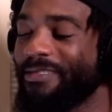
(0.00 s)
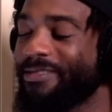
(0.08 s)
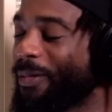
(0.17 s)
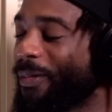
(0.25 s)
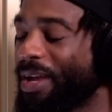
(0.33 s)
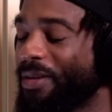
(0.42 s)

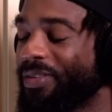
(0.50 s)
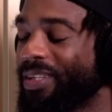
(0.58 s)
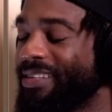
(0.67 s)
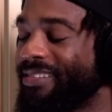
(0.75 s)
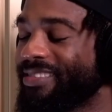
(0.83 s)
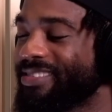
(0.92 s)

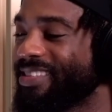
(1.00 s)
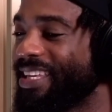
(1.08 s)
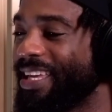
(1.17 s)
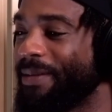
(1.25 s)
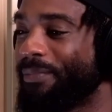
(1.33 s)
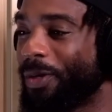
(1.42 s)
wavelengths
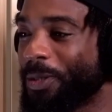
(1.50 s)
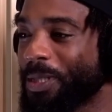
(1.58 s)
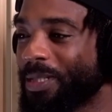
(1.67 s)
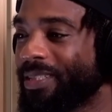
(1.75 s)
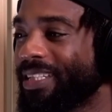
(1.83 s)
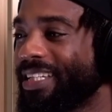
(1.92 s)

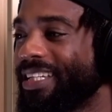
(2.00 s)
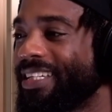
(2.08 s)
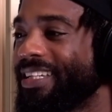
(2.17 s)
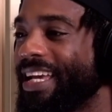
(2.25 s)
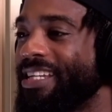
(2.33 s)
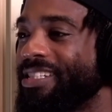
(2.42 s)
emotionally,
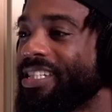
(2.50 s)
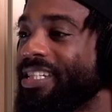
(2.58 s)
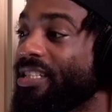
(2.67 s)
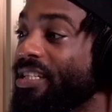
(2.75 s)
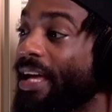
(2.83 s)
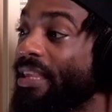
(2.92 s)
and
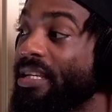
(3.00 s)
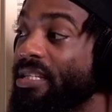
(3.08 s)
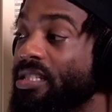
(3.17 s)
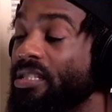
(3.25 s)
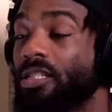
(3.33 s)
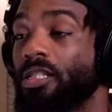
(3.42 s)
I think
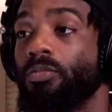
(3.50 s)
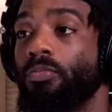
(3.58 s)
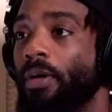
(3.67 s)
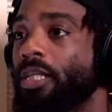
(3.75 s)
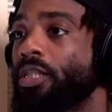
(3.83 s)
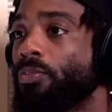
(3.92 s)
she's just
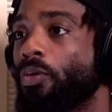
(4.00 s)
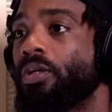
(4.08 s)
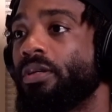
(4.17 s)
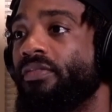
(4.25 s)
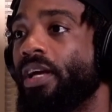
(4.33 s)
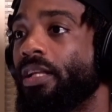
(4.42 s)
much more
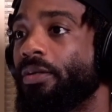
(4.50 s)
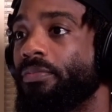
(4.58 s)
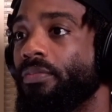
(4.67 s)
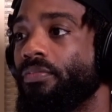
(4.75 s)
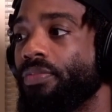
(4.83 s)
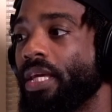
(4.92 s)
developed
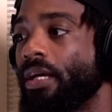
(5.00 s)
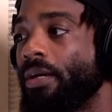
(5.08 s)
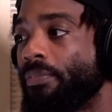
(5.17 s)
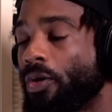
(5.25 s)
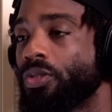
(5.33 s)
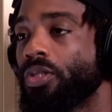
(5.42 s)

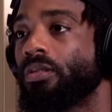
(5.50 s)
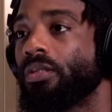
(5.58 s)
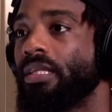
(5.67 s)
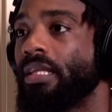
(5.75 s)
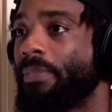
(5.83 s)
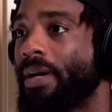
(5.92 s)
emotionally
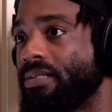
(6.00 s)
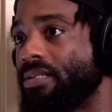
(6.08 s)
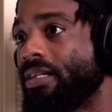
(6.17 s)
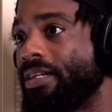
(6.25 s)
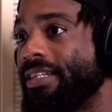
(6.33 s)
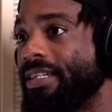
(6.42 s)
than my
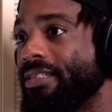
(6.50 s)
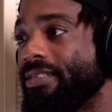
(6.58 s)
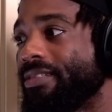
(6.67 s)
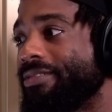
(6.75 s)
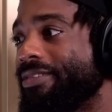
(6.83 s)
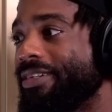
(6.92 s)
son is,
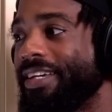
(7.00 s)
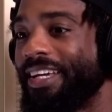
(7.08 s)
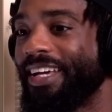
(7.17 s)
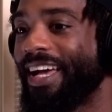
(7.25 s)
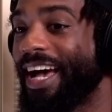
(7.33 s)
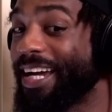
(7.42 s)
so
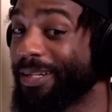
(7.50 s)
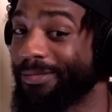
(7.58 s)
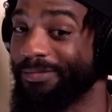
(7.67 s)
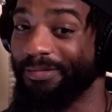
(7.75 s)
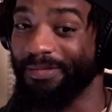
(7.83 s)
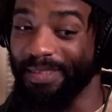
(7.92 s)
I can
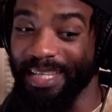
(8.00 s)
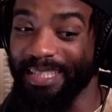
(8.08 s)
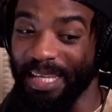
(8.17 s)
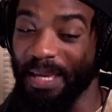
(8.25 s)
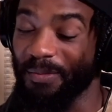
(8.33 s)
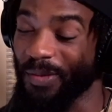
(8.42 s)
get to
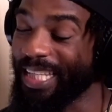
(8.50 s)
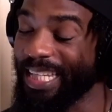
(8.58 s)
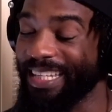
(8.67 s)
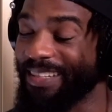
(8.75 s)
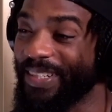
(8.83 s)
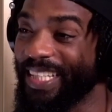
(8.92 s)
him really,
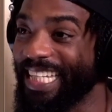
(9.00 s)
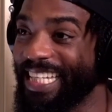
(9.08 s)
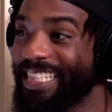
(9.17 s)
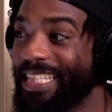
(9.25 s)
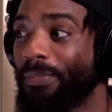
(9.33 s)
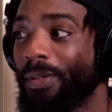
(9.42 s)
really
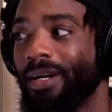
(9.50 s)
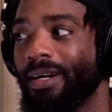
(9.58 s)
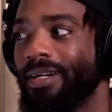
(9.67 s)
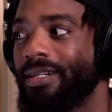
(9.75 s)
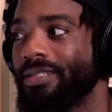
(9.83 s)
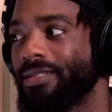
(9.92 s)
easy, but
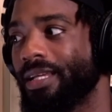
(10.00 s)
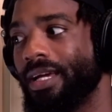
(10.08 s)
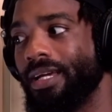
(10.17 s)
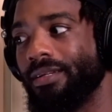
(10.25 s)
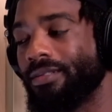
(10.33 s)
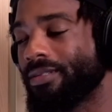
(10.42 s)
her is like,
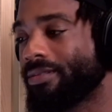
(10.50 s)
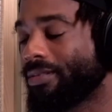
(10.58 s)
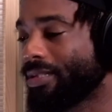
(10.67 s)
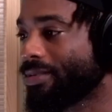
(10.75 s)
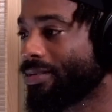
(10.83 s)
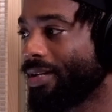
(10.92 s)
dude,
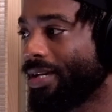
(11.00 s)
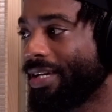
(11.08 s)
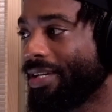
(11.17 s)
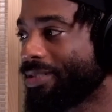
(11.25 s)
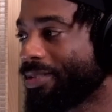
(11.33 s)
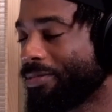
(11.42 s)
it's
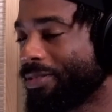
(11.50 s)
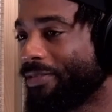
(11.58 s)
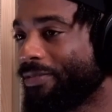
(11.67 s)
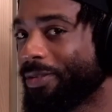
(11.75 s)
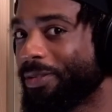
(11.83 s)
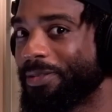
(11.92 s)
so
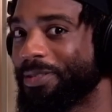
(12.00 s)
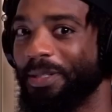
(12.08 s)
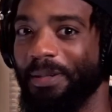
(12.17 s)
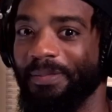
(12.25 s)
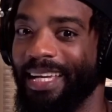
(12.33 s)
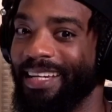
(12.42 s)
difficult. So
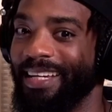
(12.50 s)
I'm like,